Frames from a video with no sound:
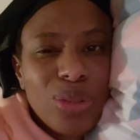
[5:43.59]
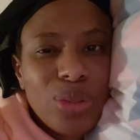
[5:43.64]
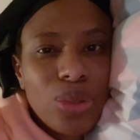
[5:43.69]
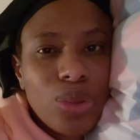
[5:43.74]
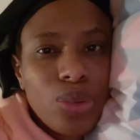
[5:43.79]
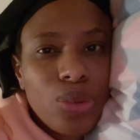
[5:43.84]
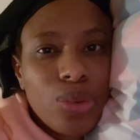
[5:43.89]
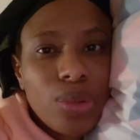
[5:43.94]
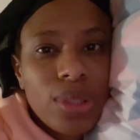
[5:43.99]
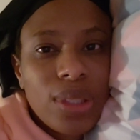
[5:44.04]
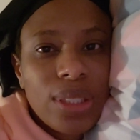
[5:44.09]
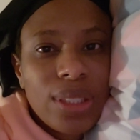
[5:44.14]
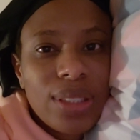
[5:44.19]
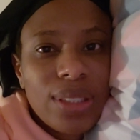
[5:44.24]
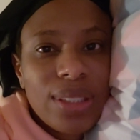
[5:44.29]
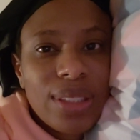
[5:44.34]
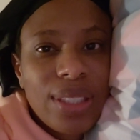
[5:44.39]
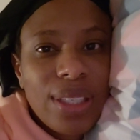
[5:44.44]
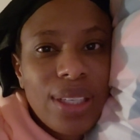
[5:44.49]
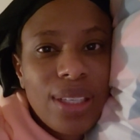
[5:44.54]

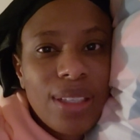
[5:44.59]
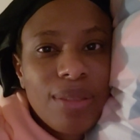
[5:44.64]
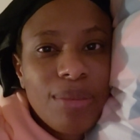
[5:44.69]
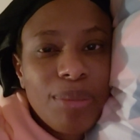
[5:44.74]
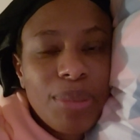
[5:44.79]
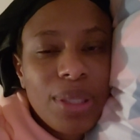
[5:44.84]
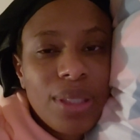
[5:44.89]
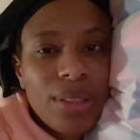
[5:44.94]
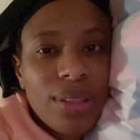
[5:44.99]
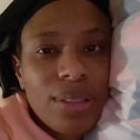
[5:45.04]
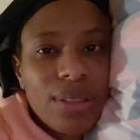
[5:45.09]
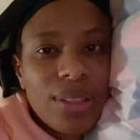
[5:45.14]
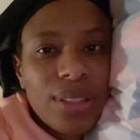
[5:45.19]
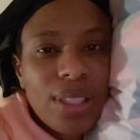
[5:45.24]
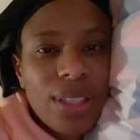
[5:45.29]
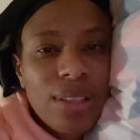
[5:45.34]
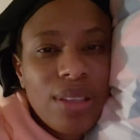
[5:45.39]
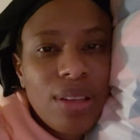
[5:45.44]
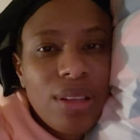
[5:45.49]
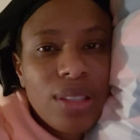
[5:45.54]
juices and pills
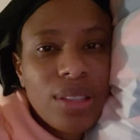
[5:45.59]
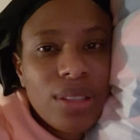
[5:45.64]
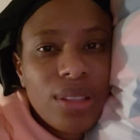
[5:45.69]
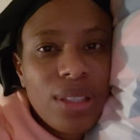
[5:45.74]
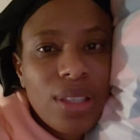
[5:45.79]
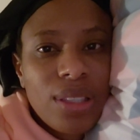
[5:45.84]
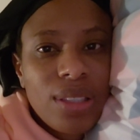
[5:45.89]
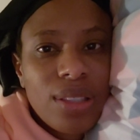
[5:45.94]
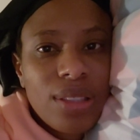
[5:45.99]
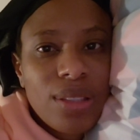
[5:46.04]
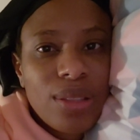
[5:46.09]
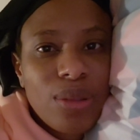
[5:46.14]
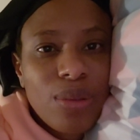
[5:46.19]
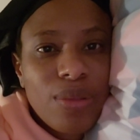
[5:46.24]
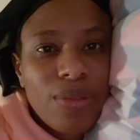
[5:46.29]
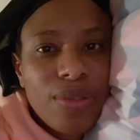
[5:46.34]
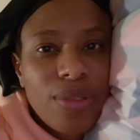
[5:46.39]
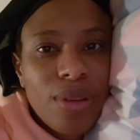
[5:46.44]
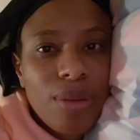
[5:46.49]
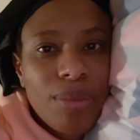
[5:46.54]
and all sort of
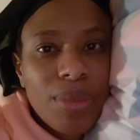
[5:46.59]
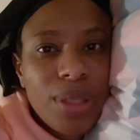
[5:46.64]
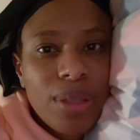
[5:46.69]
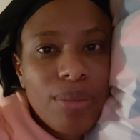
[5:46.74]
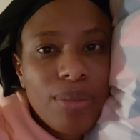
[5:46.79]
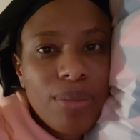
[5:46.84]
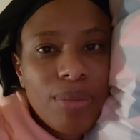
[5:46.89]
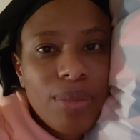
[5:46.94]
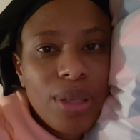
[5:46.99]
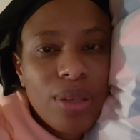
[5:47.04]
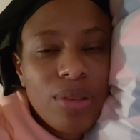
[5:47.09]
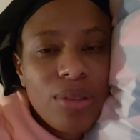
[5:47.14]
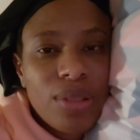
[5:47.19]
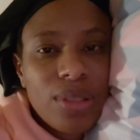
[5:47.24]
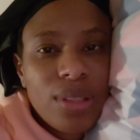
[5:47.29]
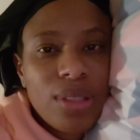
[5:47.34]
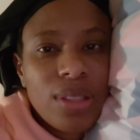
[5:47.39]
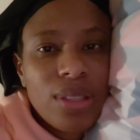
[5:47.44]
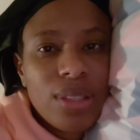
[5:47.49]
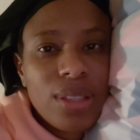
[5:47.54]
stuff for me. My
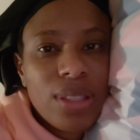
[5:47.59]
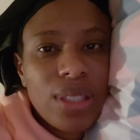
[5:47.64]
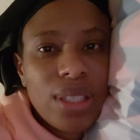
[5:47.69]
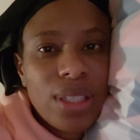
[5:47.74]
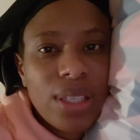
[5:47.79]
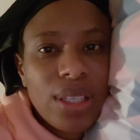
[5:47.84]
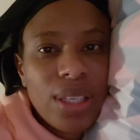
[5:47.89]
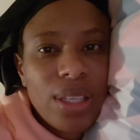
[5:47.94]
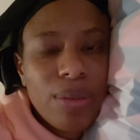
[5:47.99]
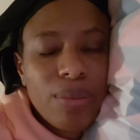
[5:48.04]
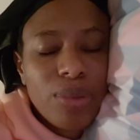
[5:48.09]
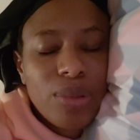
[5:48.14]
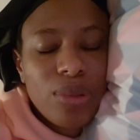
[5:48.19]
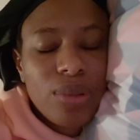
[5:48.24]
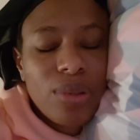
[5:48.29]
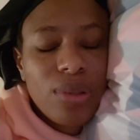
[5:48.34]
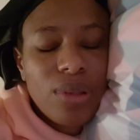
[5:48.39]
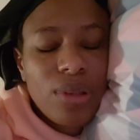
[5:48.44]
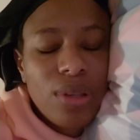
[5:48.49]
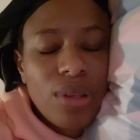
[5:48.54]
cousins, they came
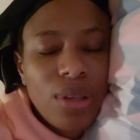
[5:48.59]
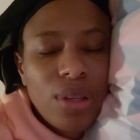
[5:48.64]
to